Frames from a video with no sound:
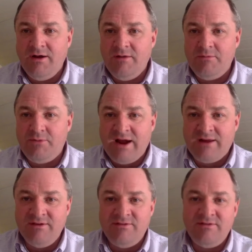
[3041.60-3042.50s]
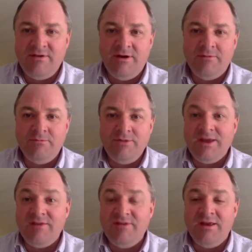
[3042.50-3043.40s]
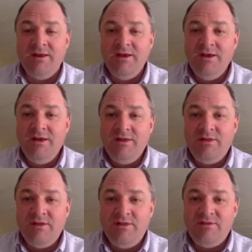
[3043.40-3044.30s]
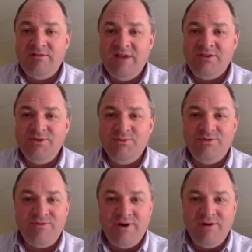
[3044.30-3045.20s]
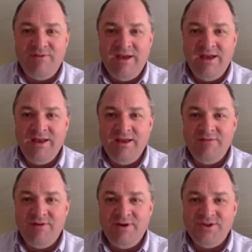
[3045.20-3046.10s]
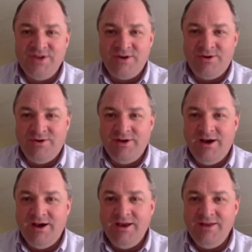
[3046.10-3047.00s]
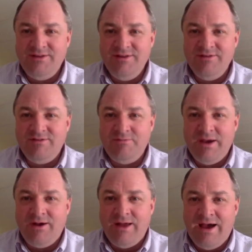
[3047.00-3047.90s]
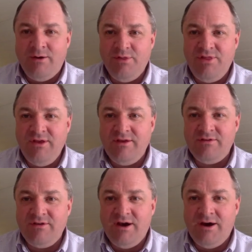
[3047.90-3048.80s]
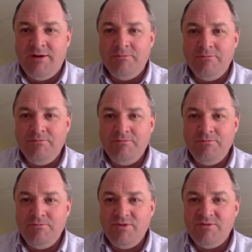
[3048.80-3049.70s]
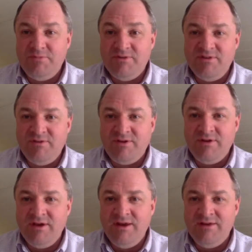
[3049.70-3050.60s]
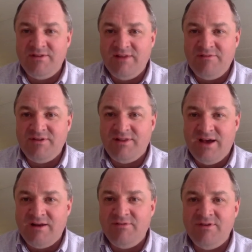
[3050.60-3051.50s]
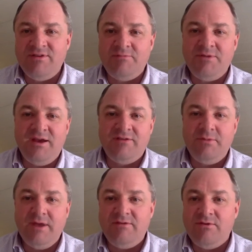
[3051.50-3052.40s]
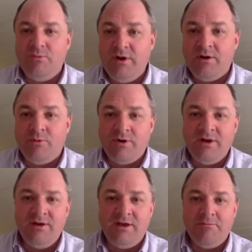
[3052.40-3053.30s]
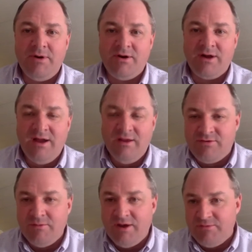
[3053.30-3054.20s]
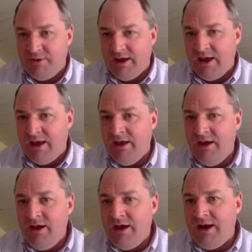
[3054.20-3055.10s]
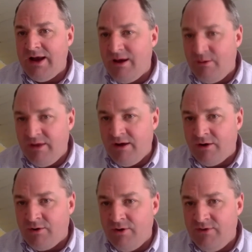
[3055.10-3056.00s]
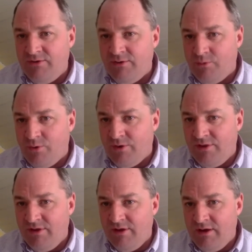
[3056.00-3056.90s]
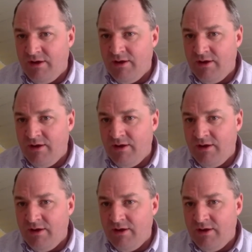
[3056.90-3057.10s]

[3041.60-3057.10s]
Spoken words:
practice. Like I said, the statute was very vague and very general. It didn't spell out things specifically, and it's left a lot of this up to SBA. So we are working to get better guidance from SBA on how they are going to award the